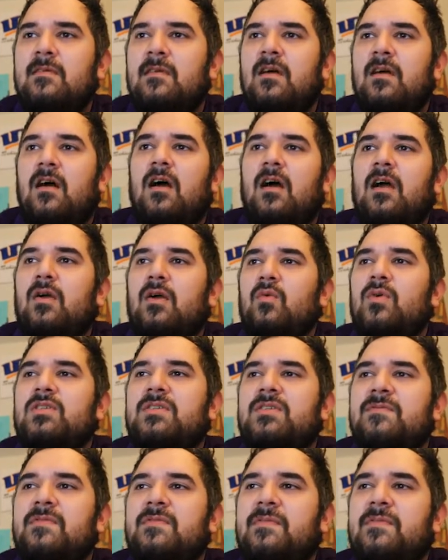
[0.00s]
All right, which
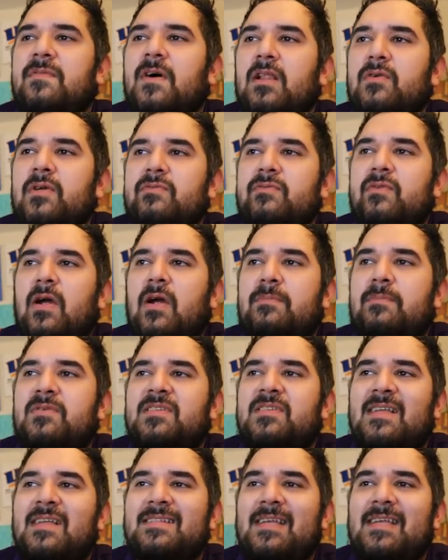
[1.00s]
of the following
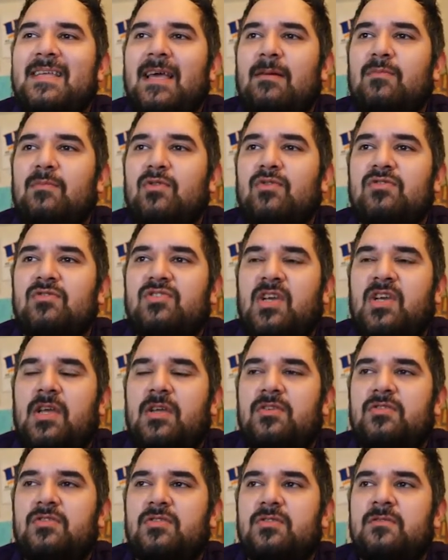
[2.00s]
represents a chemical
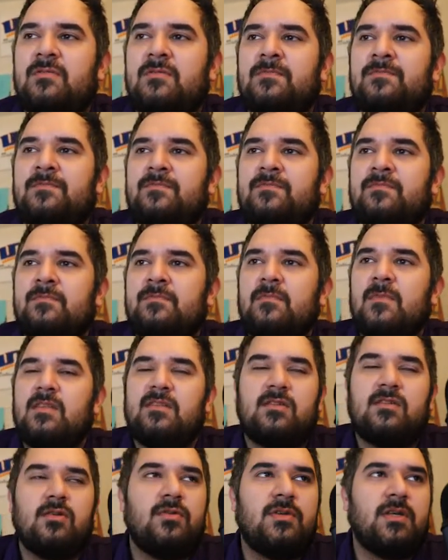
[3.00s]
change?
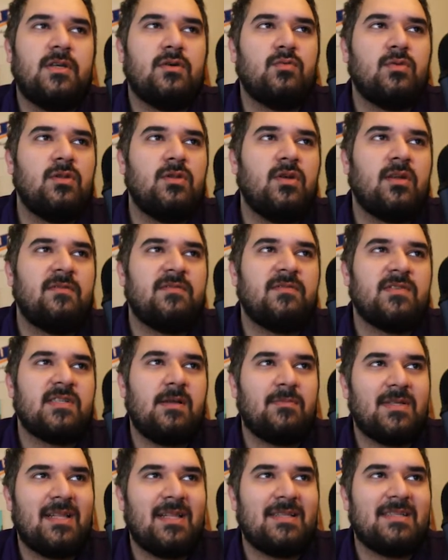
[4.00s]
So here we're looking for
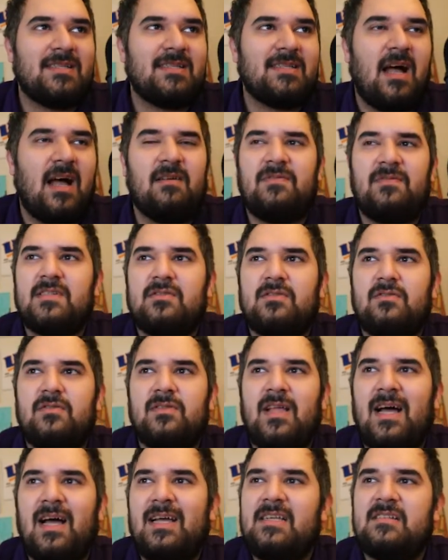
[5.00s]
something that's not physical,
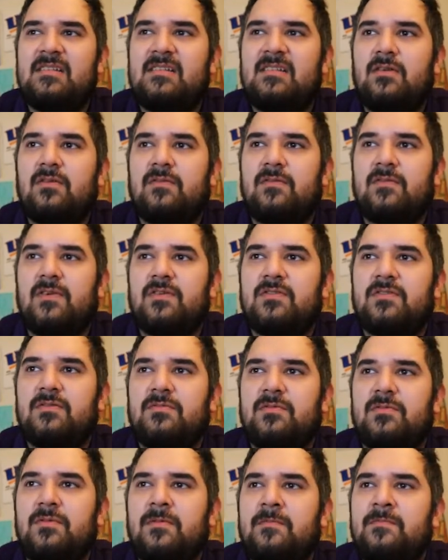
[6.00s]
not easily
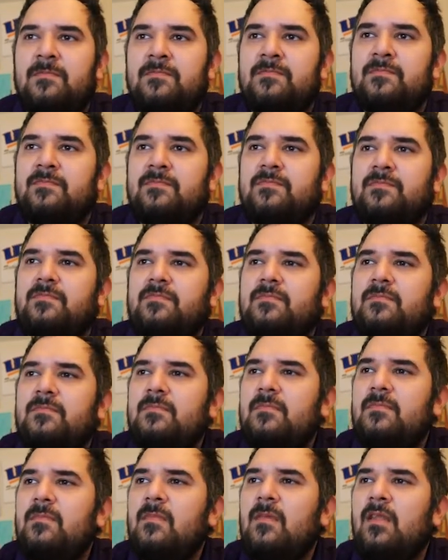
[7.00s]
reversible.
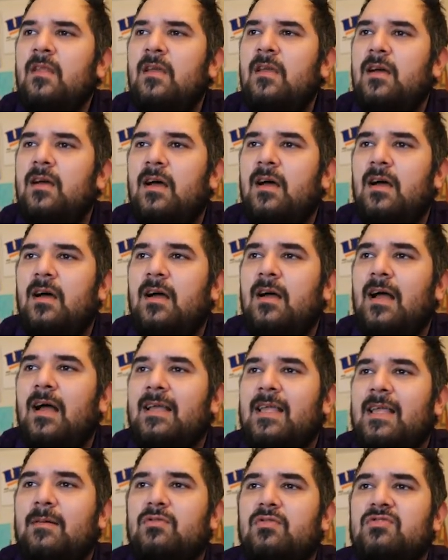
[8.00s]
A
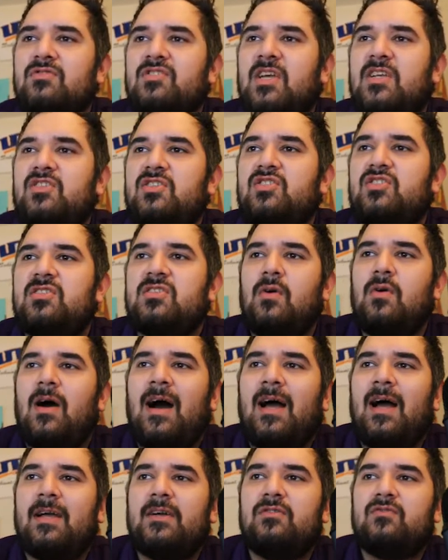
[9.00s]
chemical change, so
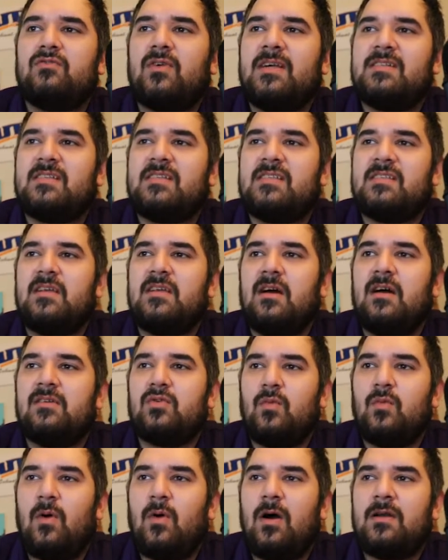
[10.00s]
iron rusting
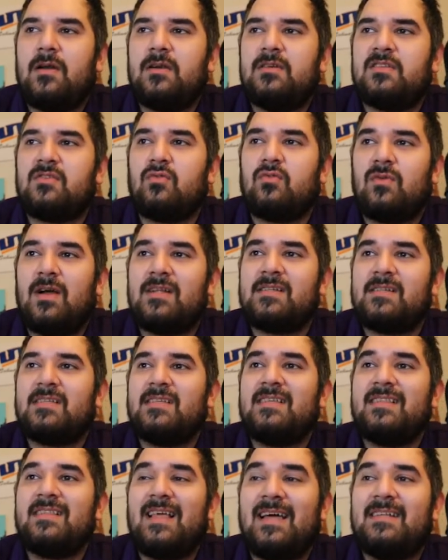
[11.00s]
underwater. So
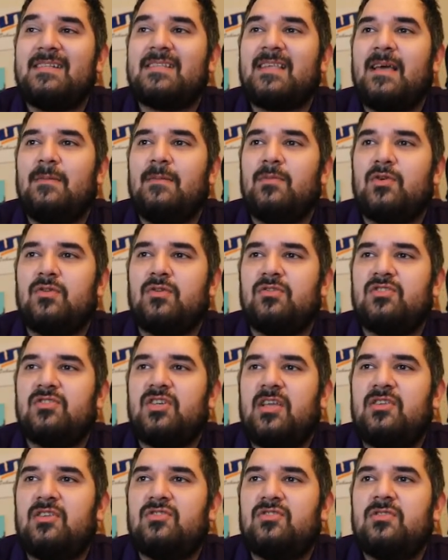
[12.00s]
rusting, that is chemical
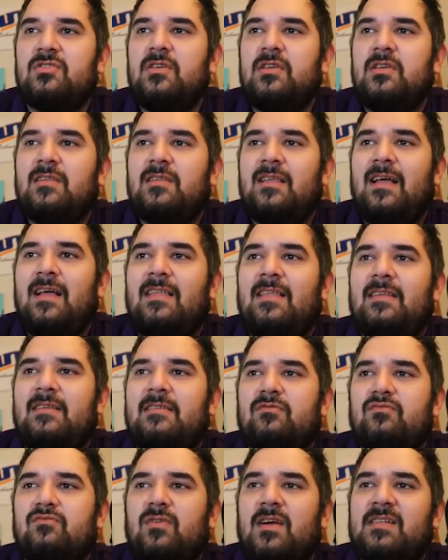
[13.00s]
change,
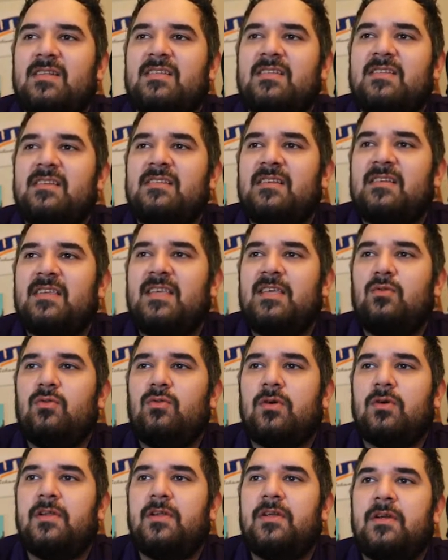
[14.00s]
and rusting is a
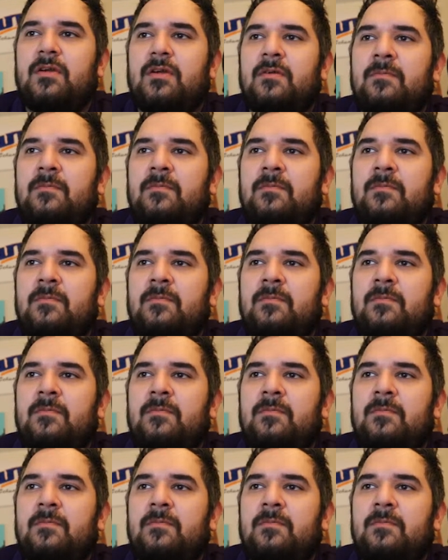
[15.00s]
keyword here.